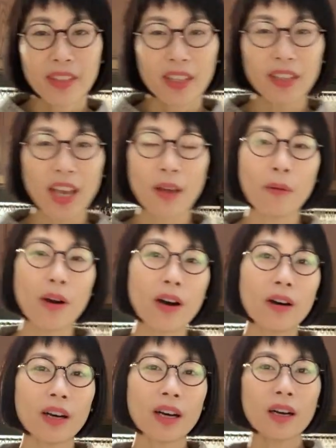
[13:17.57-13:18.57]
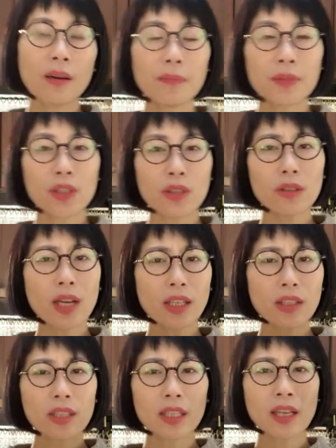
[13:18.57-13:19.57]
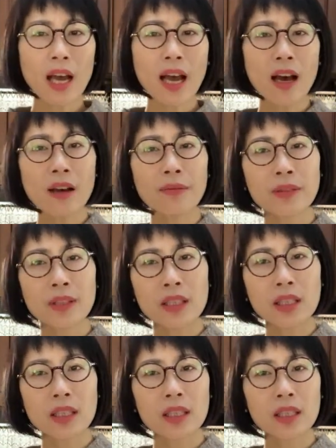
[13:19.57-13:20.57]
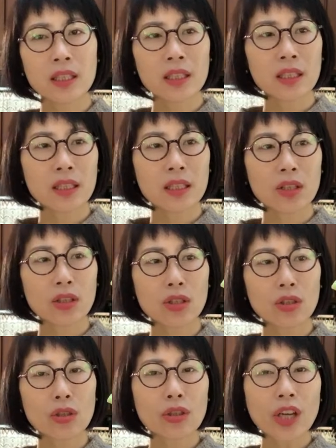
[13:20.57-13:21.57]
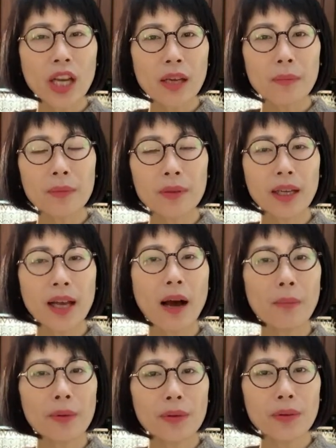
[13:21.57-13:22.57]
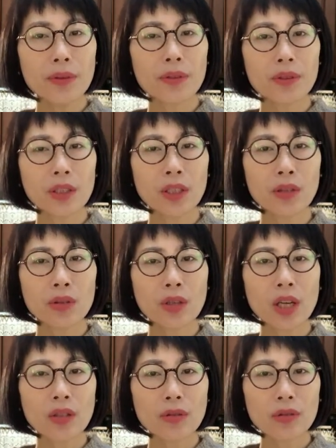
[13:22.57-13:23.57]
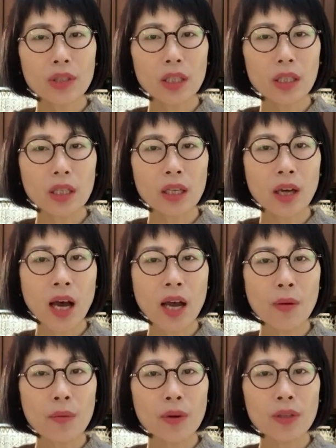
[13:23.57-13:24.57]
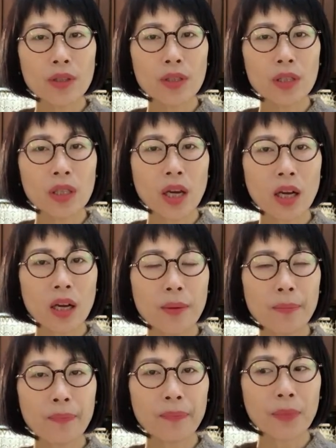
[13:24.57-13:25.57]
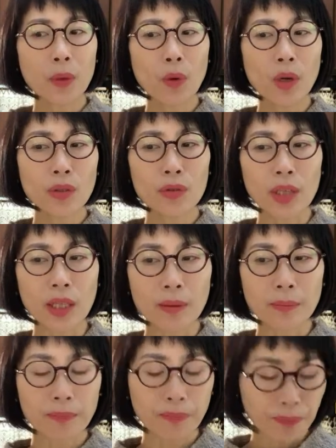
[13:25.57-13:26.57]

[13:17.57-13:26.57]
Okay, well, um, do you actually have this turnip, kabu, in your country that I was um, wondering?